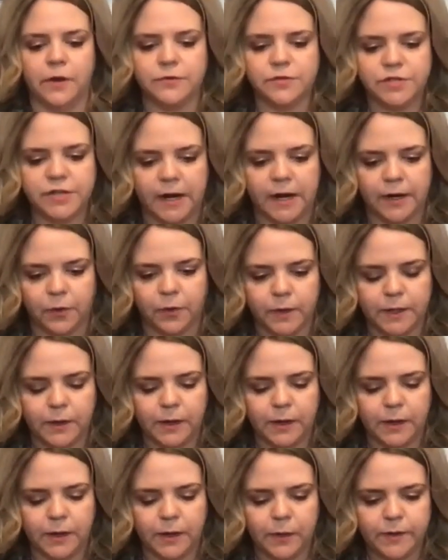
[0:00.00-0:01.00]
throat chakra. What
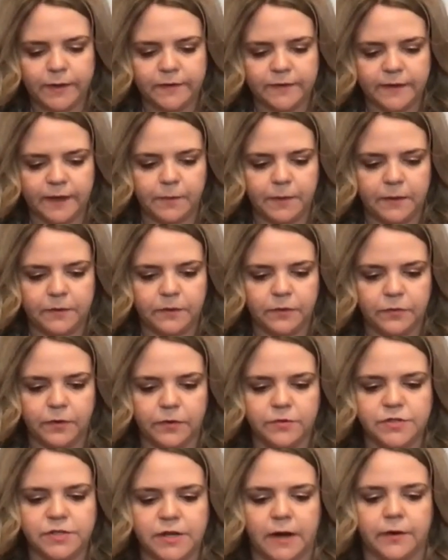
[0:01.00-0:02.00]
do I want to say about the
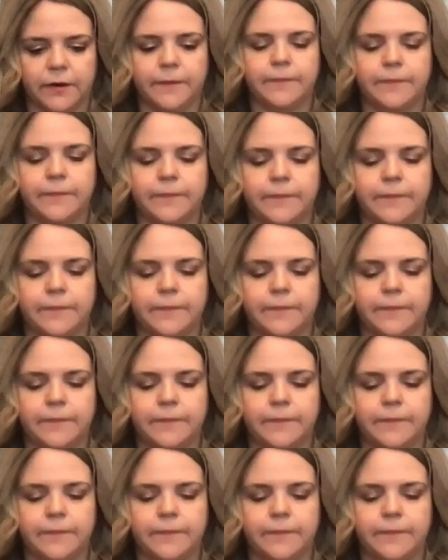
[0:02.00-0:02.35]
throat chakra?